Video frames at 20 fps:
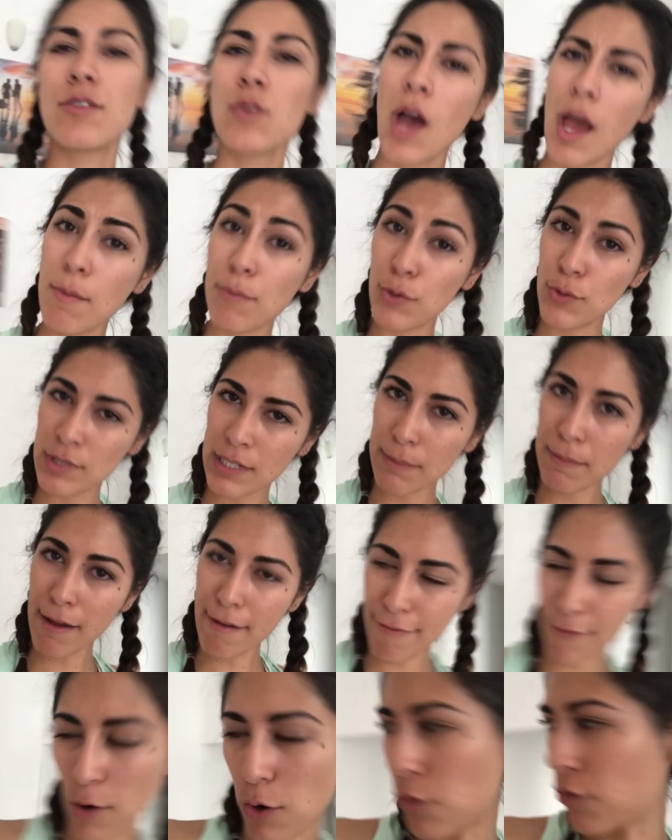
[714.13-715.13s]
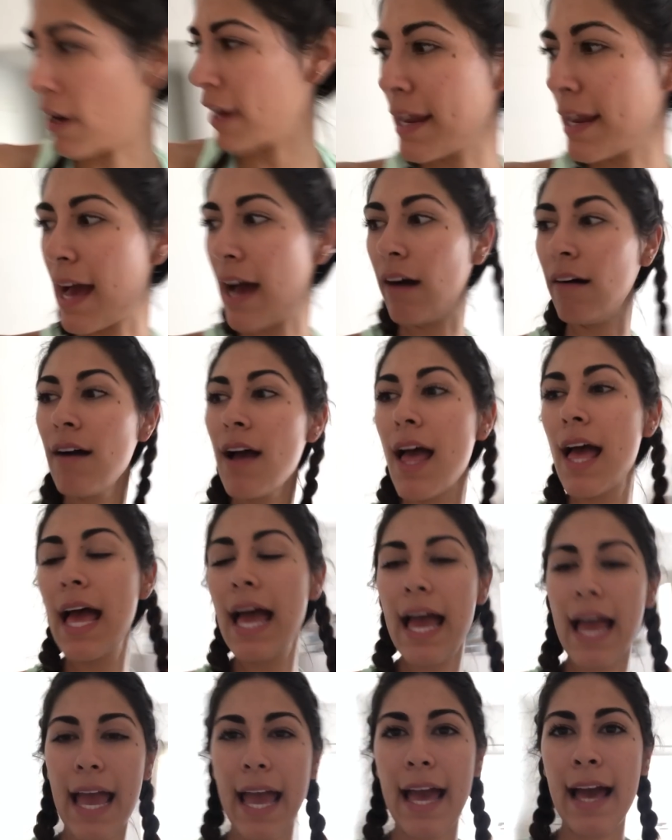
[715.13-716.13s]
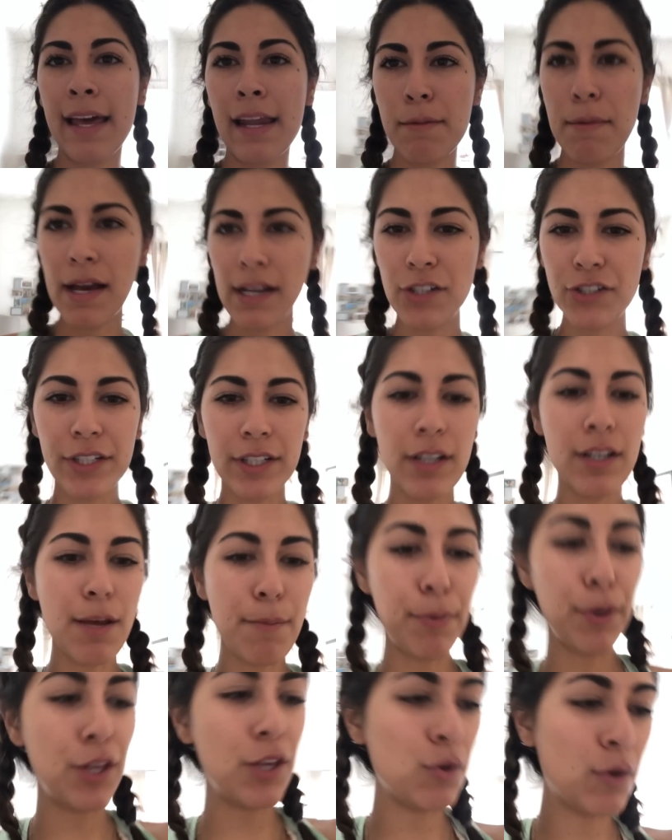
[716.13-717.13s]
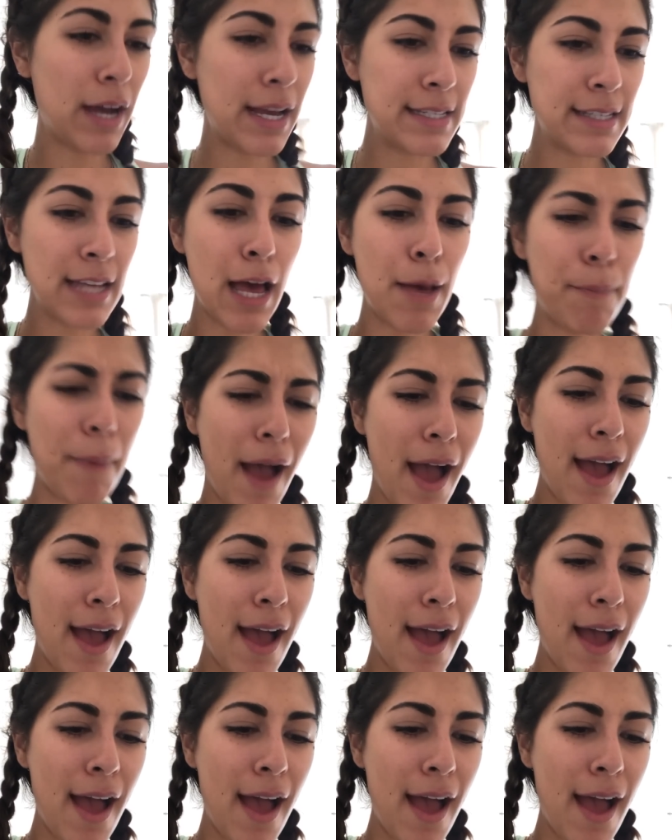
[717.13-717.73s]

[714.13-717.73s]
So I'm using my phone now and I'm actually gonna put you guys up.